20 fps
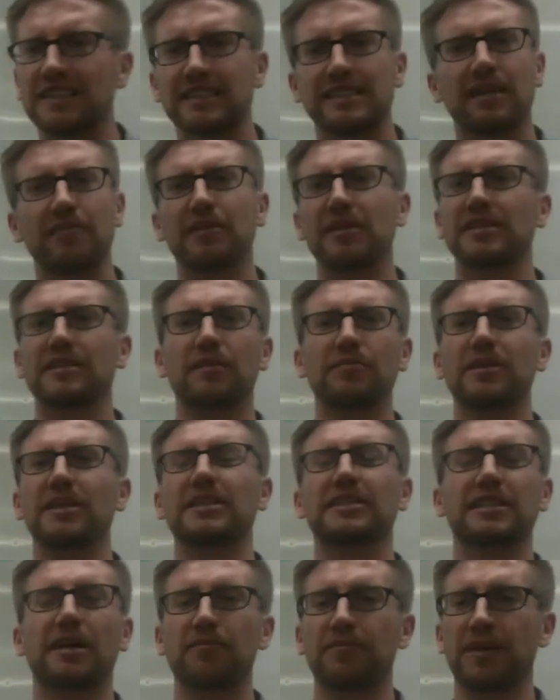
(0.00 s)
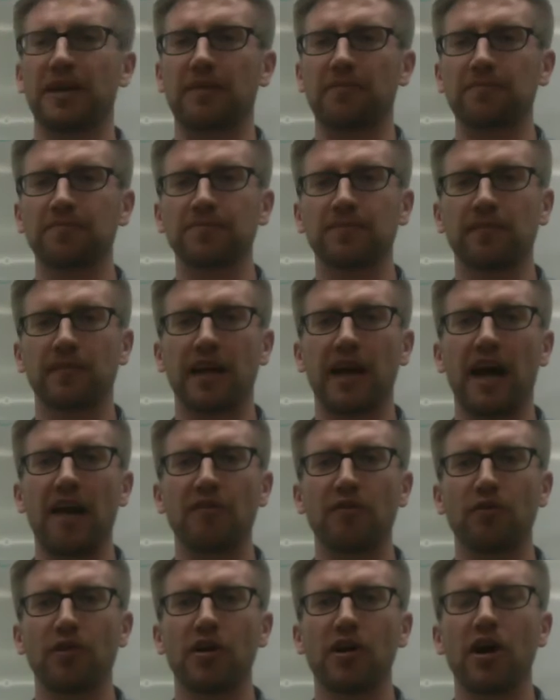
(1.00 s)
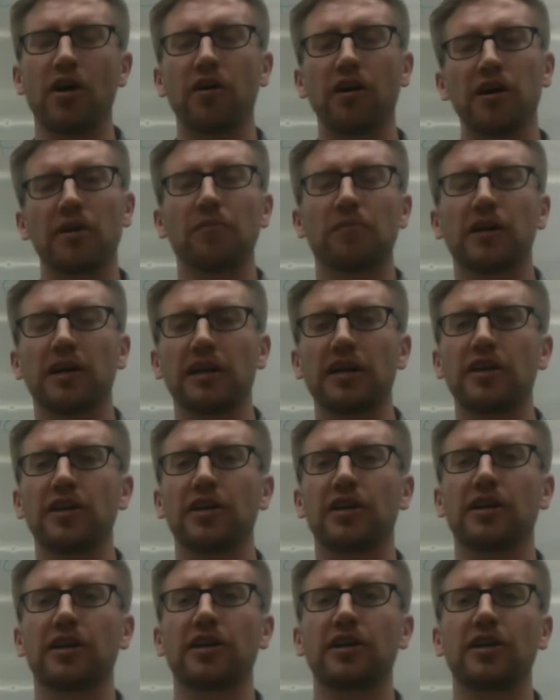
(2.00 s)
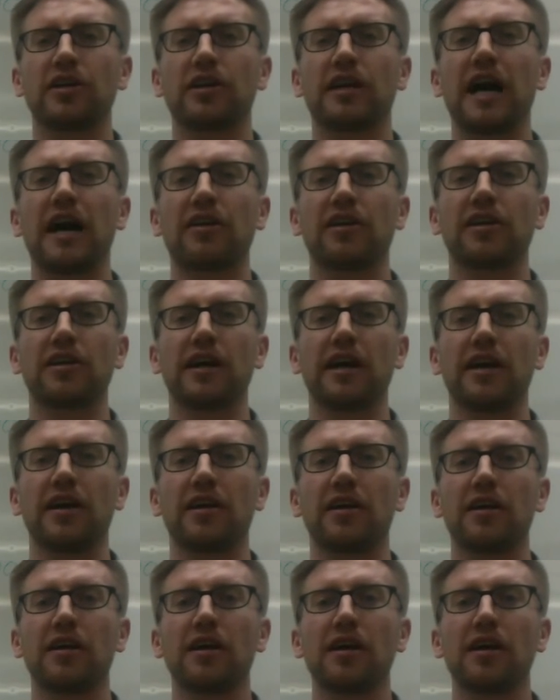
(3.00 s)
something something something. Okay, if you want to know, plug it in your calculator.